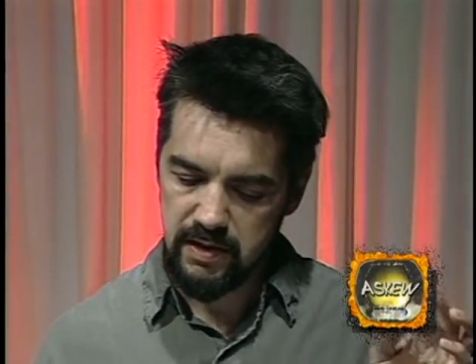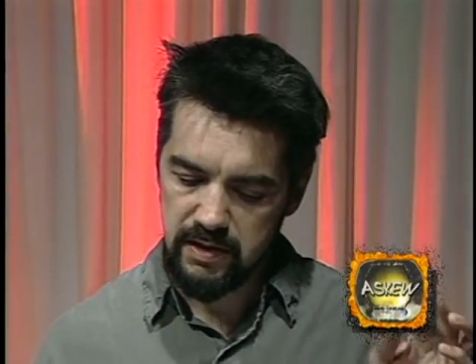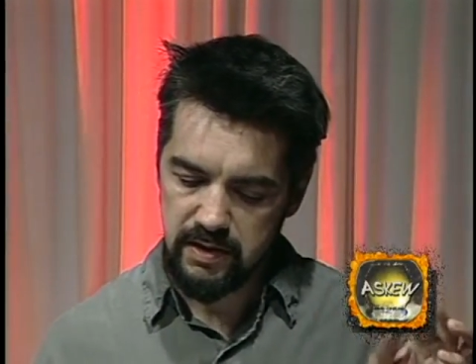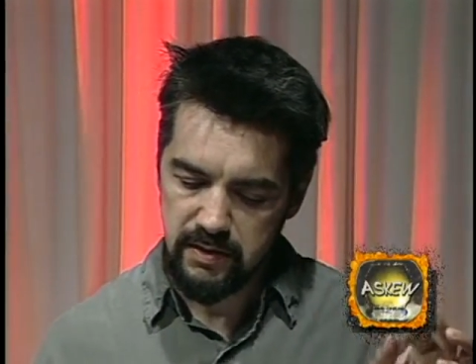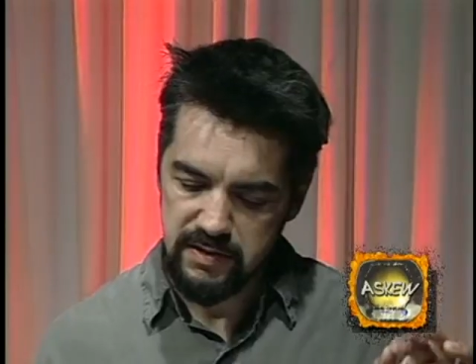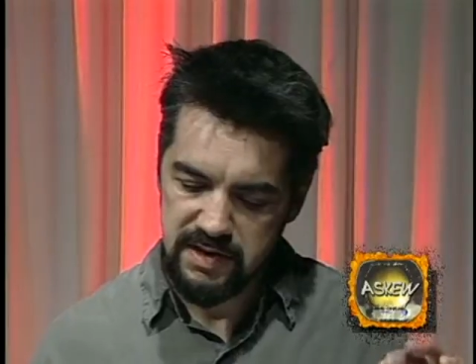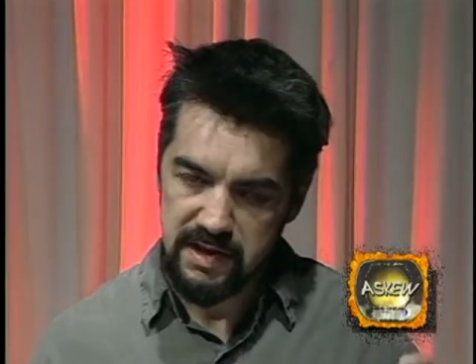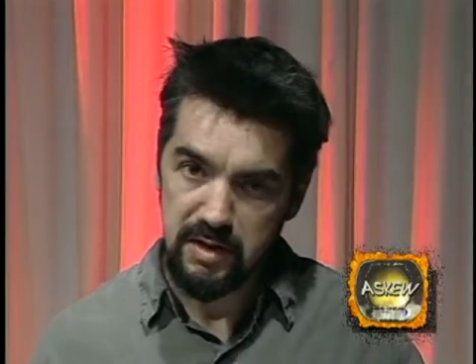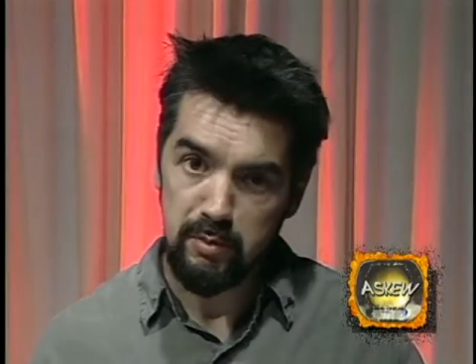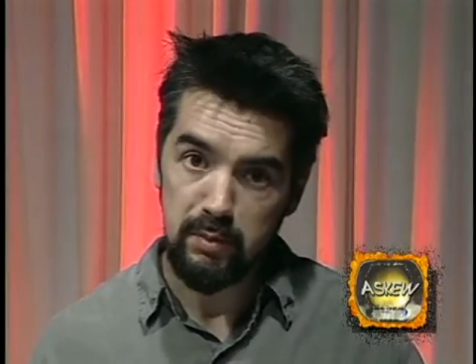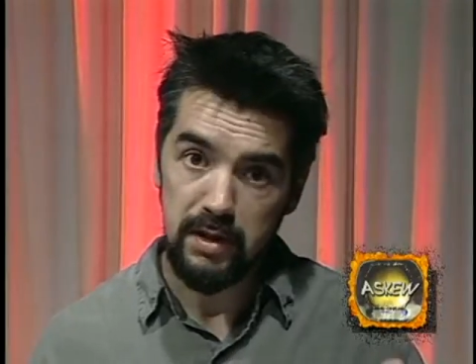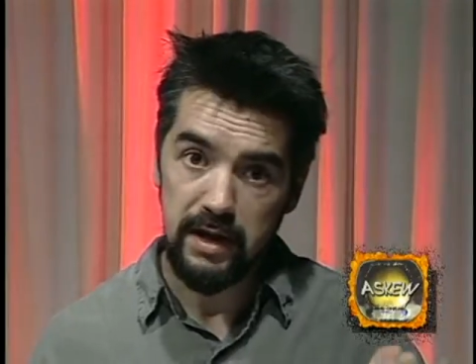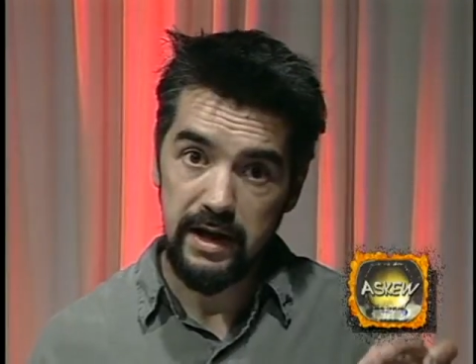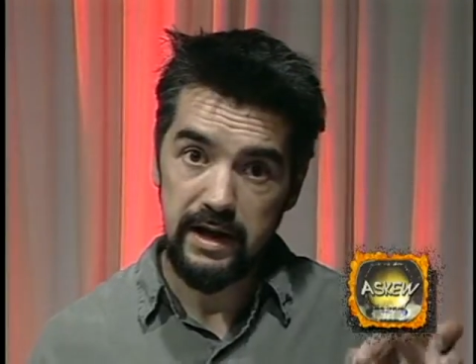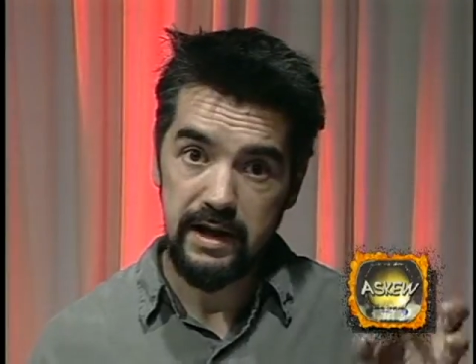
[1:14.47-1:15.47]
using
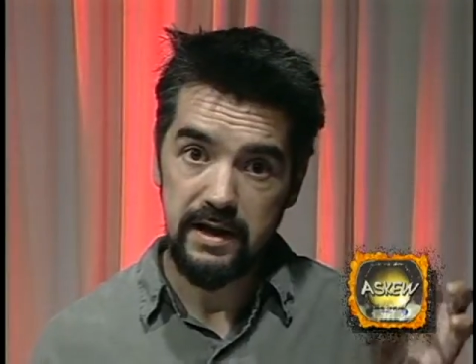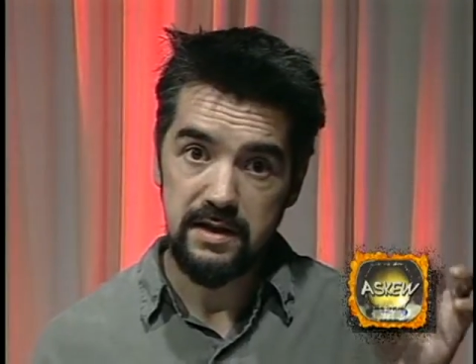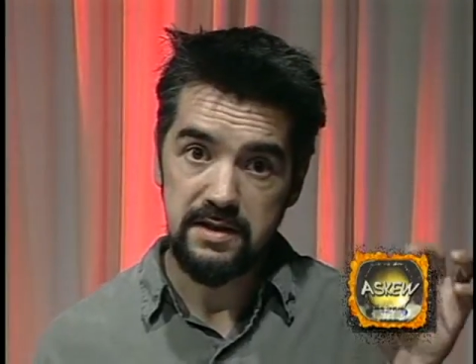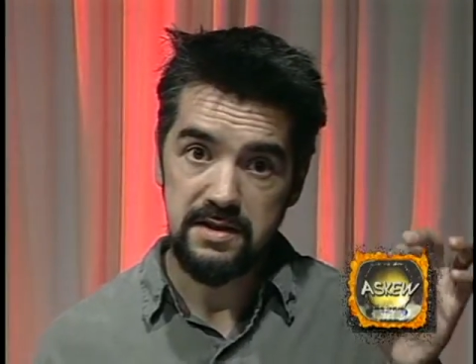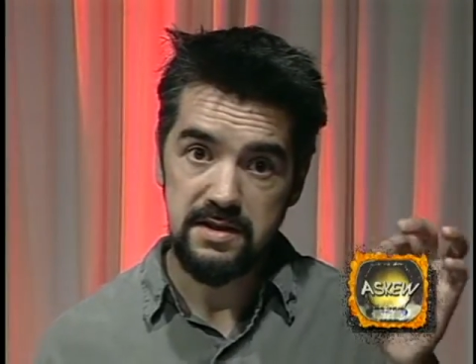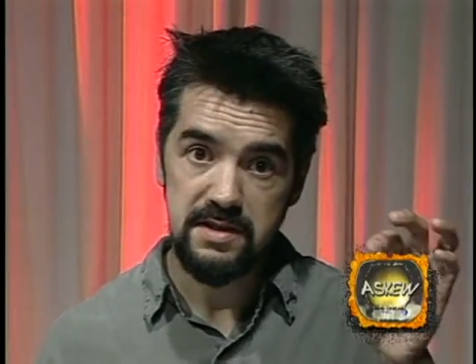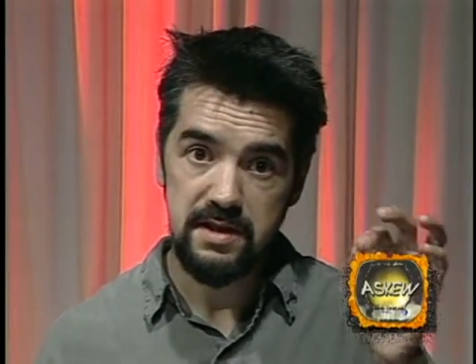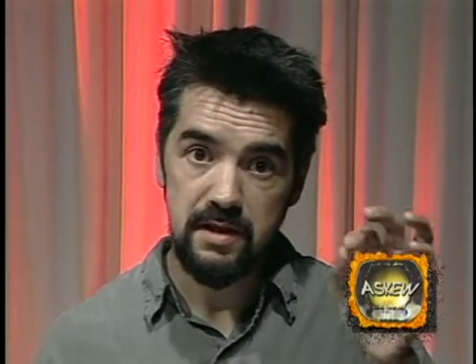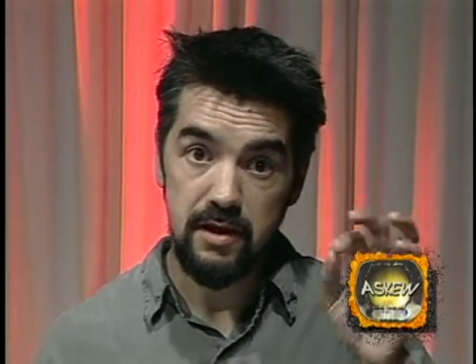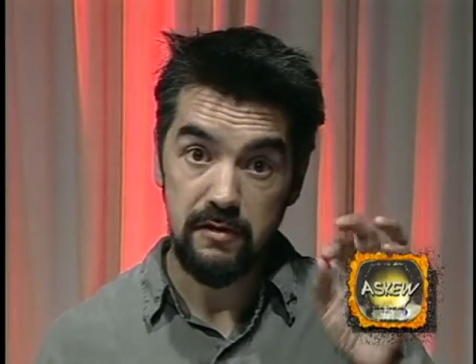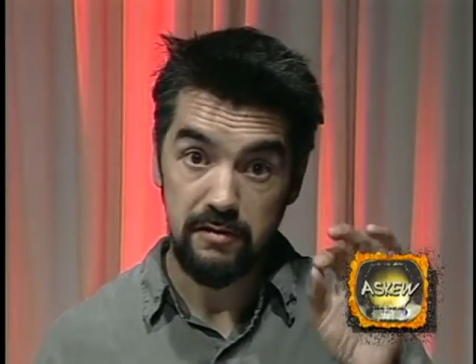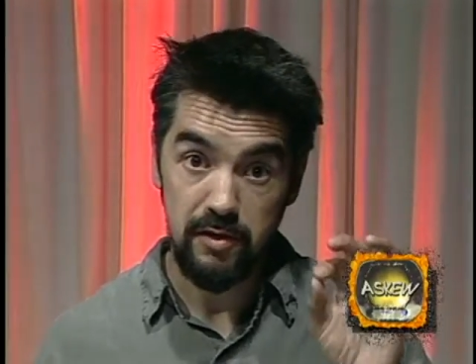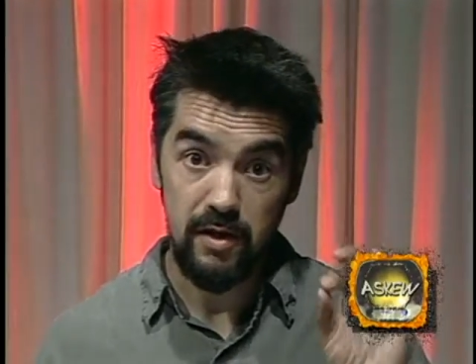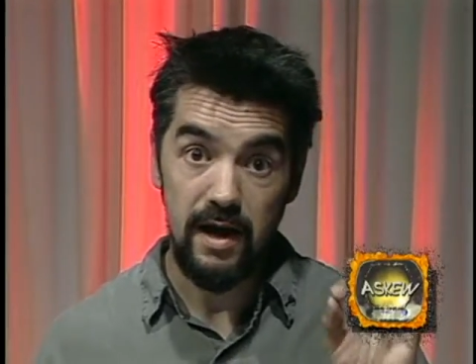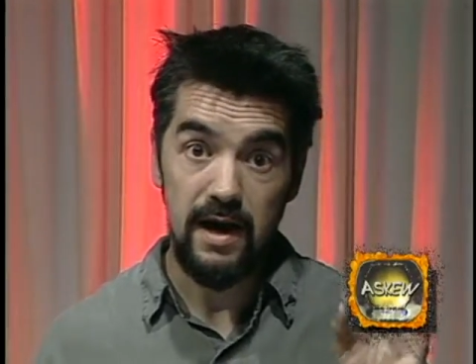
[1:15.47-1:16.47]
blades of
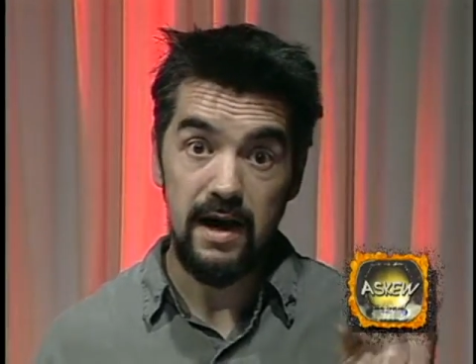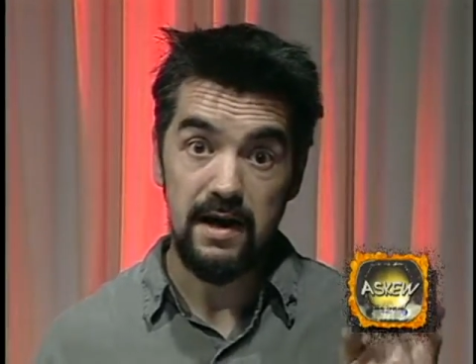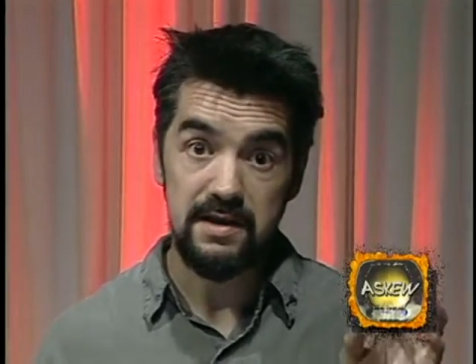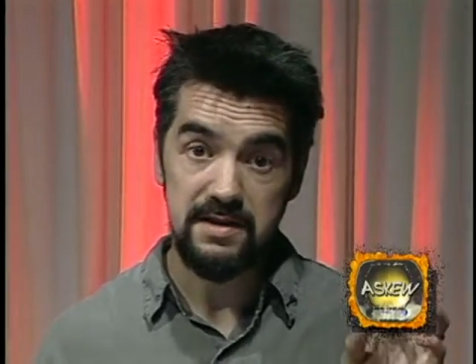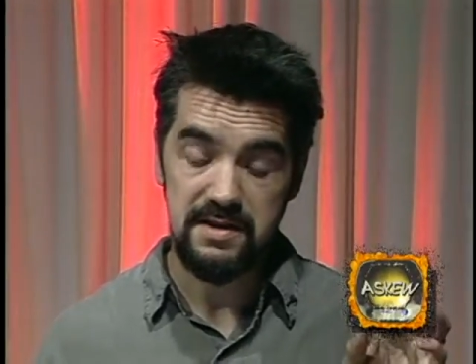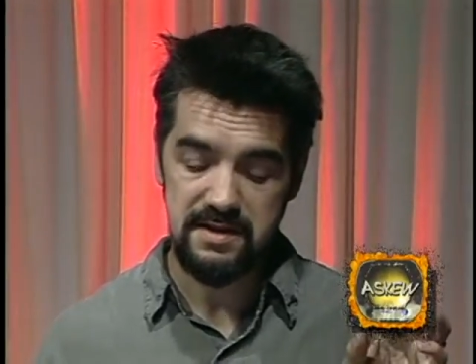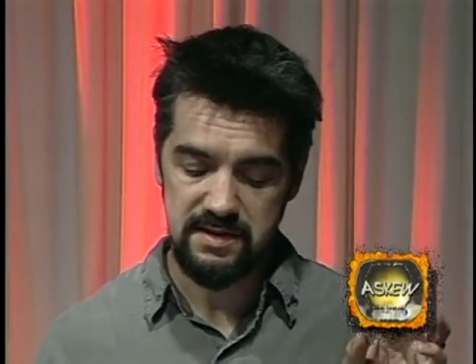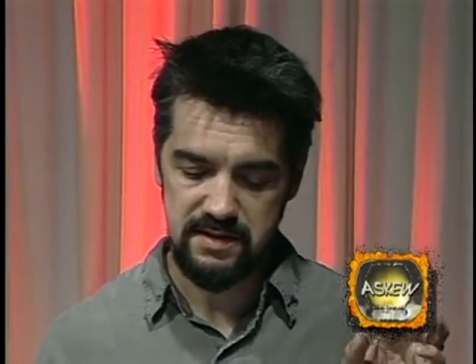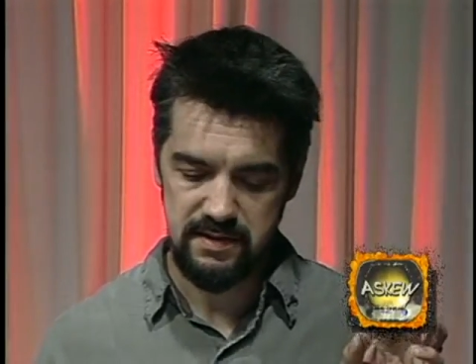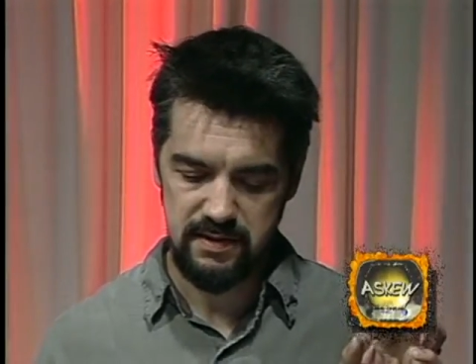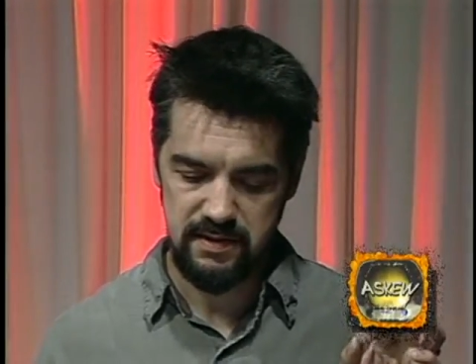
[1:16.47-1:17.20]
grass,